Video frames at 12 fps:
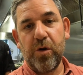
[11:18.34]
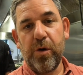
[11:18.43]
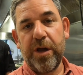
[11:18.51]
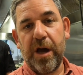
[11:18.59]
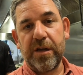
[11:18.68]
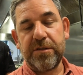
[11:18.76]

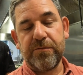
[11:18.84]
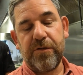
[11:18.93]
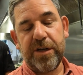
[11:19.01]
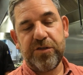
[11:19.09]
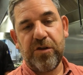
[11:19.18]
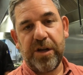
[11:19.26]
Courtyard
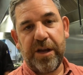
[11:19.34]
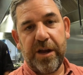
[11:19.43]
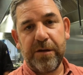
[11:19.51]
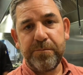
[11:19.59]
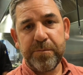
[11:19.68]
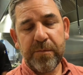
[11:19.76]
Restaurant
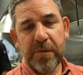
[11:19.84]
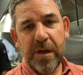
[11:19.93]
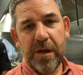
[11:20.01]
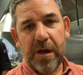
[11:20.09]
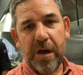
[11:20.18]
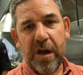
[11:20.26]
here.
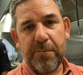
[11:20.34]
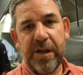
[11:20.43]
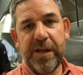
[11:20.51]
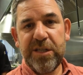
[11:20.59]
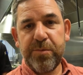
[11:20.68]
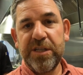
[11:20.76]

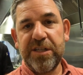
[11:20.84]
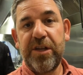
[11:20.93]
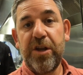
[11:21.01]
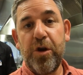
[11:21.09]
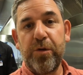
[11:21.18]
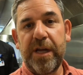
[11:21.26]
And these ones are
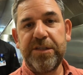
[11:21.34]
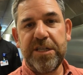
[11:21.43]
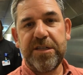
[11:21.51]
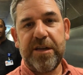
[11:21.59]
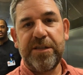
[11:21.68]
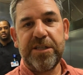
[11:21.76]
new. They
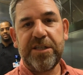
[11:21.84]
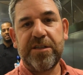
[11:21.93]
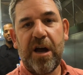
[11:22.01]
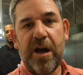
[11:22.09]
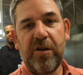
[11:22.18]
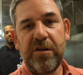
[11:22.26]
just
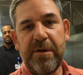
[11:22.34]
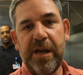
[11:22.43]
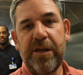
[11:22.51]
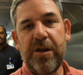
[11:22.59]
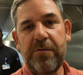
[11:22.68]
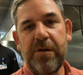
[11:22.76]
started on the
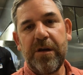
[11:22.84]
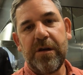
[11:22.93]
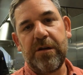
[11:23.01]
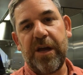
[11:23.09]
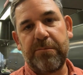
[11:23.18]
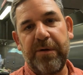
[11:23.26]
menu
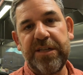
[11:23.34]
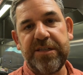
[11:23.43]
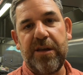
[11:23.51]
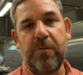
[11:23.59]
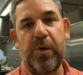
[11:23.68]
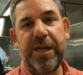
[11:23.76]
like
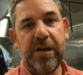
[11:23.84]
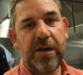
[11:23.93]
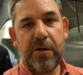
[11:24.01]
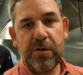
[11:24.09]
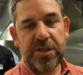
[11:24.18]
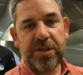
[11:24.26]
basically a week
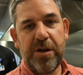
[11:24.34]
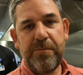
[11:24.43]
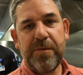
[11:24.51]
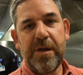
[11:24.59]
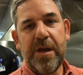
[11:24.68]
ago or so.